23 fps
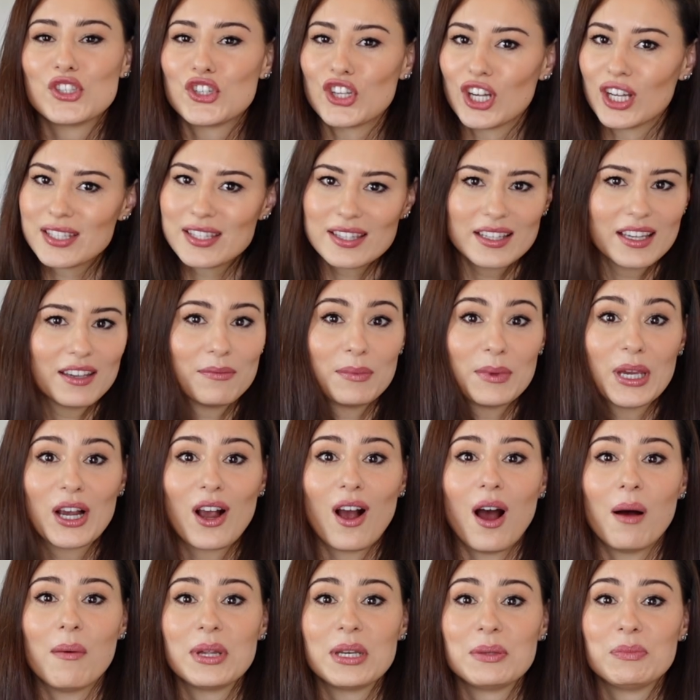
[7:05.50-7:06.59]
just leave me a
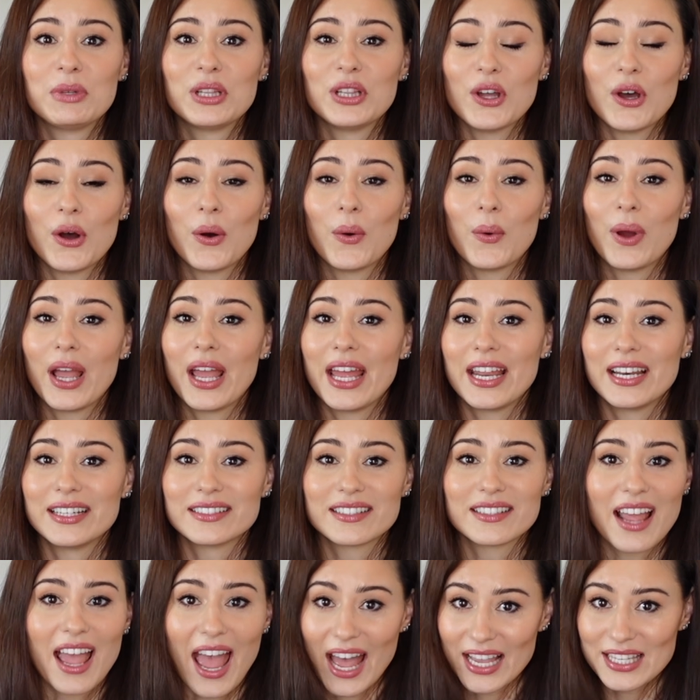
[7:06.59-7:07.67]
comment below
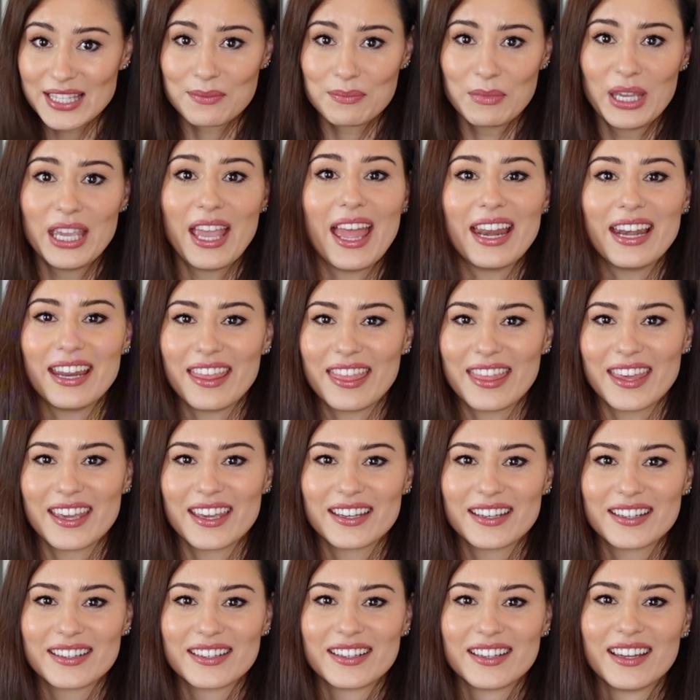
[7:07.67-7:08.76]
and ask me
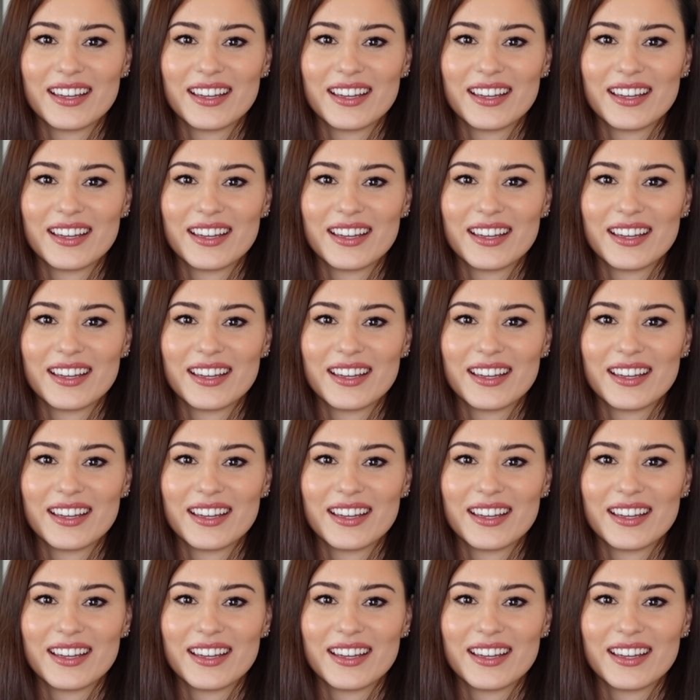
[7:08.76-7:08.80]
anything.